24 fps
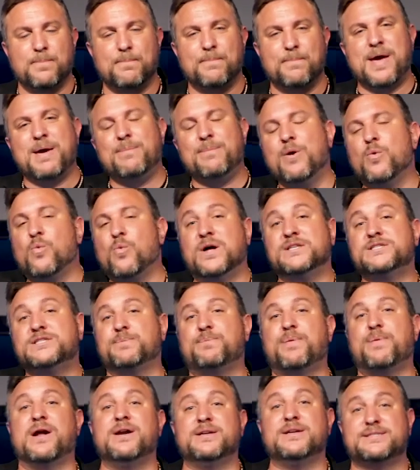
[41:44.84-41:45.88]
Maybe once
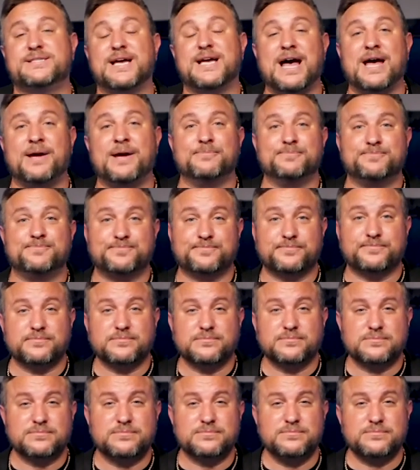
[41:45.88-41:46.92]
upon a time
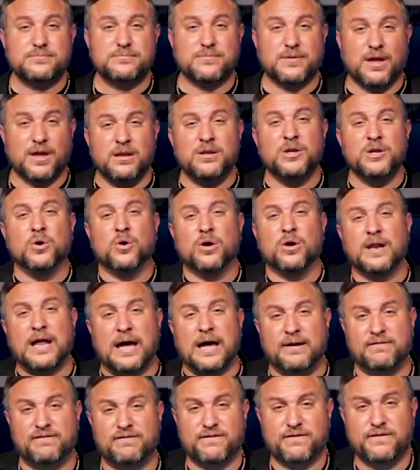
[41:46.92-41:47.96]
in your
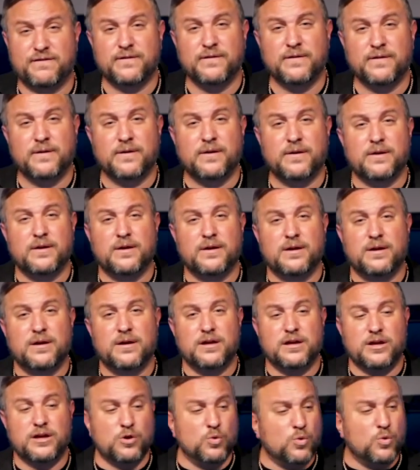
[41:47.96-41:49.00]
life,
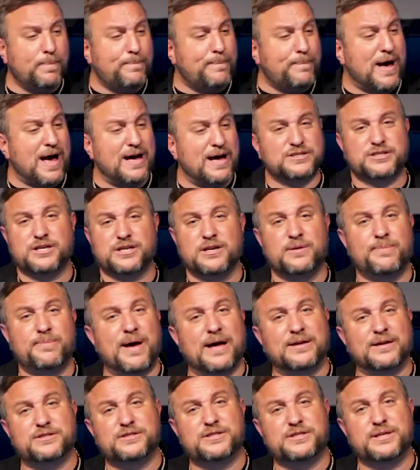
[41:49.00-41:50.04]
you were passionate
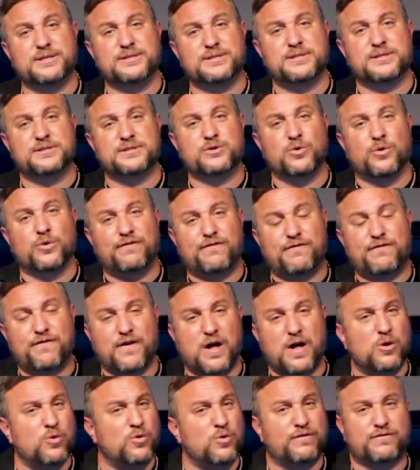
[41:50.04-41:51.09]
about Jesus, you were a
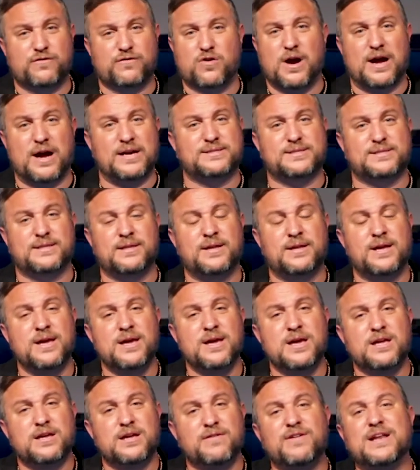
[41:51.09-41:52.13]
follower of Christ and
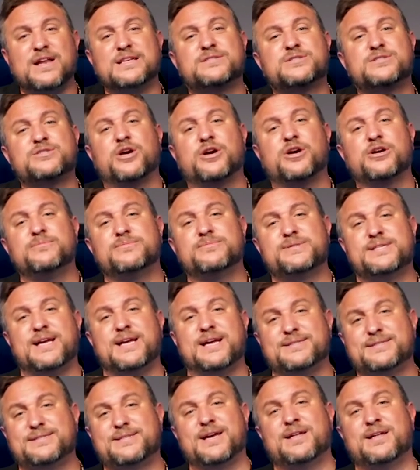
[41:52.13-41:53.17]
you've let
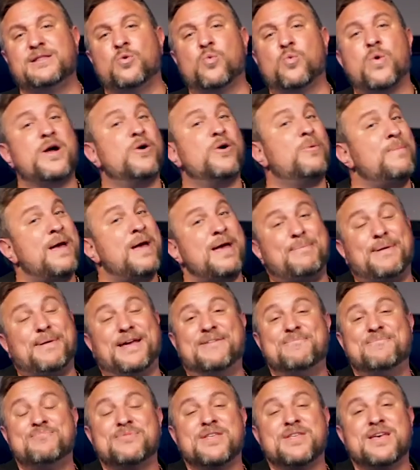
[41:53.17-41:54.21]
circumstance get in the way, or
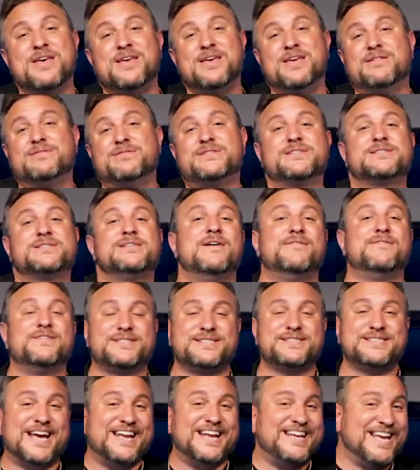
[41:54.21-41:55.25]
maybe you've just never
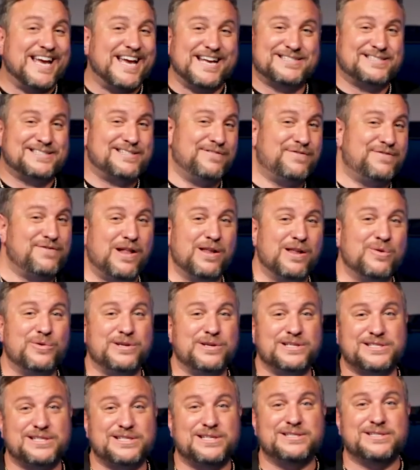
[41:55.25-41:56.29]
said yes to
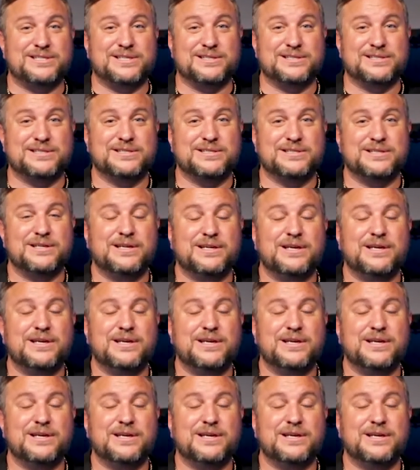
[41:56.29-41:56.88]
following Jesus.